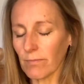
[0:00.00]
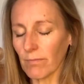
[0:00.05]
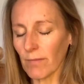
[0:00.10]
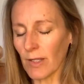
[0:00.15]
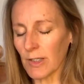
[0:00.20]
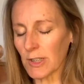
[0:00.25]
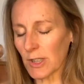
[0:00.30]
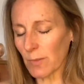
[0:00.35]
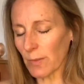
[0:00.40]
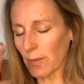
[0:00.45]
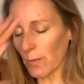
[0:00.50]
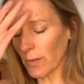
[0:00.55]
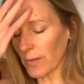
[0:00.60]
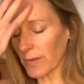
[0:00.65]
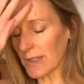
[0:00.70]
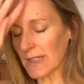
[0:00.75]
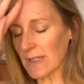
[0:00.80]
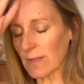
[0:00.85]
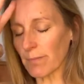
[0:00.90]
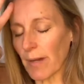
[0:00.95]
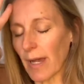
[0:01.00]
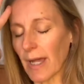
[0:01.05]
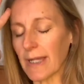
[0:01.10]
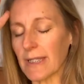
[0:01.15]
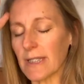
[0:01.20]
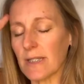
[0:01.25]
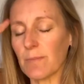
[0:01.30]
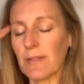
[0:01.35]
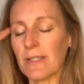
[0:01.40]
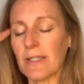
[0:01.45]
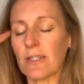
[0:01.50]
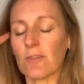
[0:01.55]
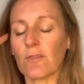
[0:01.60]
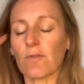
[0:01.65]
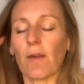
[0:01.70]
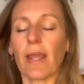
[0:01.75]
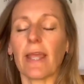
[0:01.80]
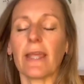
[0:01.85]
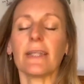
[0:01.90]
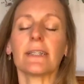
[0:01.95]
And so we want the spine to be
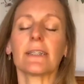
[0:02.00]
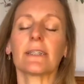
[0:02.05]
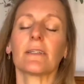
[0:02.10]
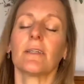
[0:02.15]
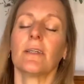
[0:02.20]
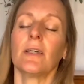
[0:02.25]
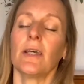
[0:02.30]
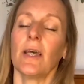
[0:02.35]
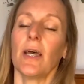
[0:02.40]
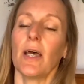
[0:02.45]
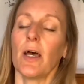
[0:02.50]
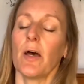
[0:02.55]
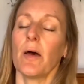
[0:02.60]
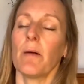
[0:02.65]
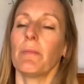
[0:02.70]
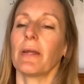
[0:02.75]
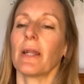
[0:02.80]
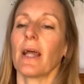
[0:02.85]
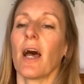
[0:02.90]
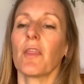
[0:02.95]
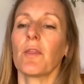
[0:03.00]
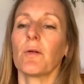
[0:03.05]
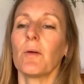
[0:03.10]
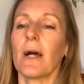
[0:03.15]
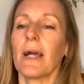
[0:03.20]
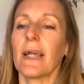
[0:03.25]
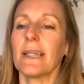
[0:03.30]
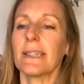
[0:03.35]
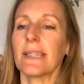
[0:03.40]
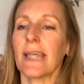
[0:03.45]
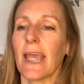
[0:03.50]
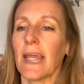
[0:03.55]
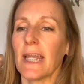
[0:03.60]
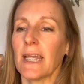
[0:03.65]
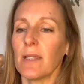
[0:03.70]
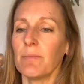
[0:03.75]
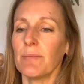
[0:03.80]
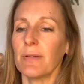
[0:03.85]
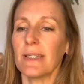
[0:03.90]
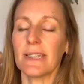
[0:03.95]
straight, but otherwise
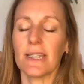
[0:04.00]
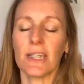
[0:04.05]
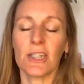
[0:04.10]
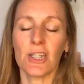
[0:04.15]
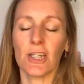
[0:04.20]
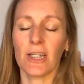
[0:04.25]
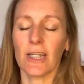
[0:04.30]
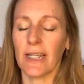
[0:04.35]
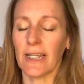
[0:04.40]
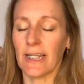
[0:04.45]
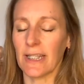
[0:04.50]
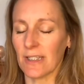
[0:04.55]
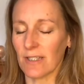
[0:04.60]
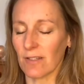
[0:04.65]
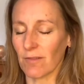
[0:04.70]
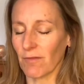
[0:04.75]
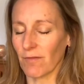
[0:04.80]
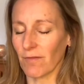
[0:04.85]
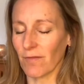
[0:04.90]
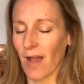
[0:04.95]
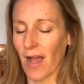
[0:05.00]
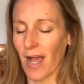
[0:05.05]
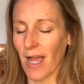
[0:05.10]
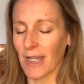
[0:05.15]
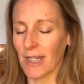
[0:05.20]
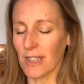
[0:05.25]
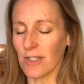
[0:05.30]
any position is fine.